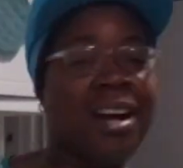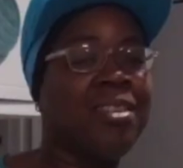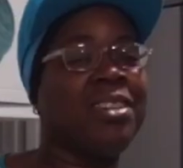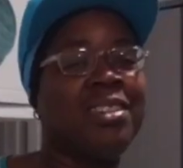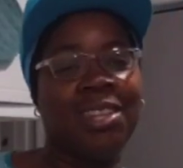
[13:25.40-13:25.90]

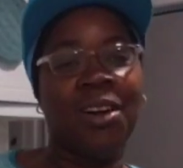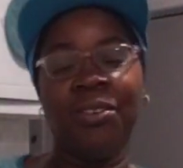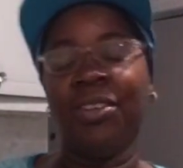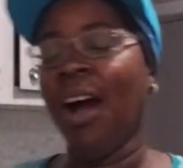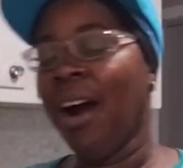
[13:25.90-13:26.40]
Y'all just
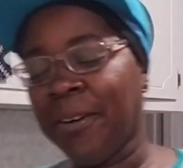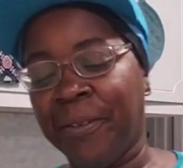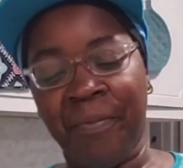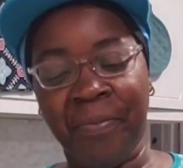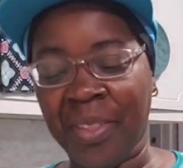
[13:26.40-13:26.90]
don't
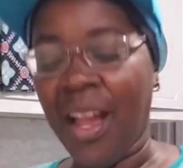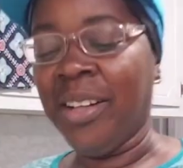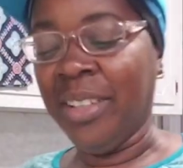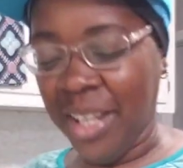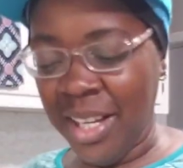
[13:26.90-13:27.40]
know.
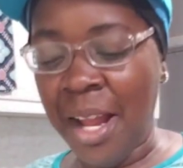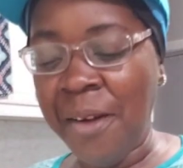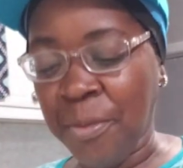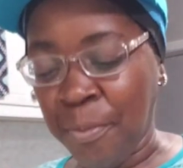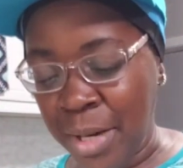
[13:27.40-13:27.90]
Yeah,
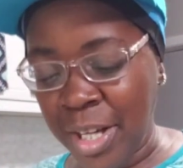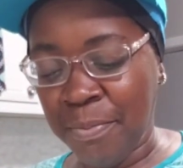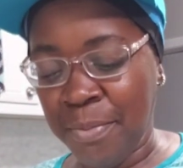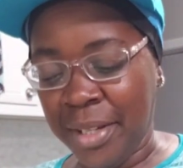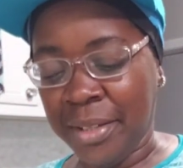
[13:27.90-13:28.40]
that was
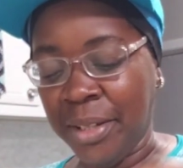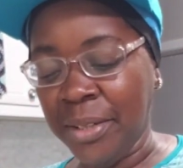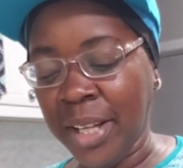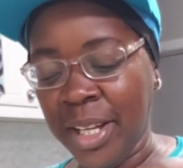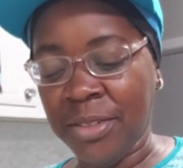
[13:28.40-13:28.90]
much better.
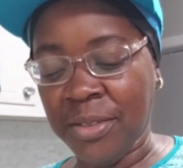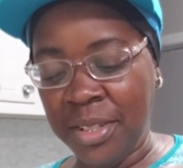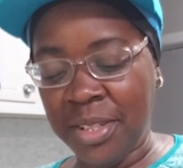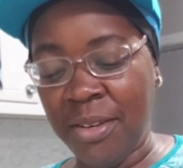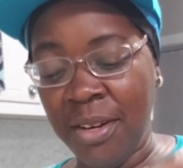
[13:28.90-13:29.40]
Okay,
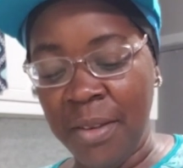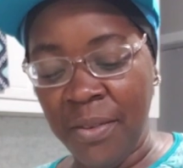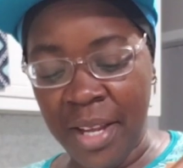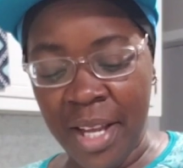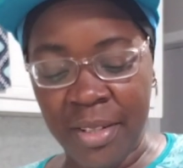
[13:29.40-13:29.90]
squishy corn
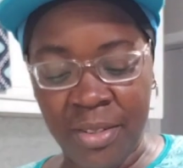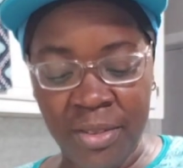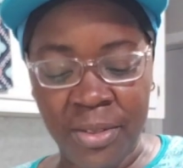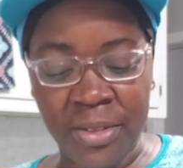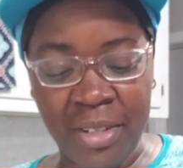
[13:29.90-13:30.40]
beef as
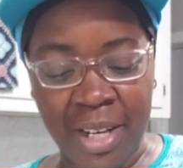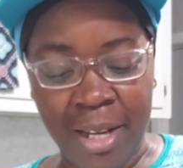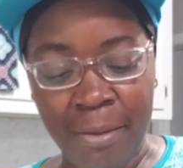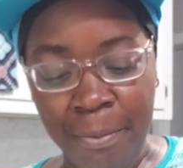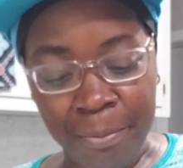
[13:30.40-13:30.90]
you gonna try
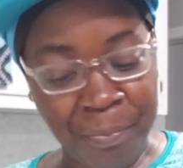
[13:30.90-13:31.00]
it.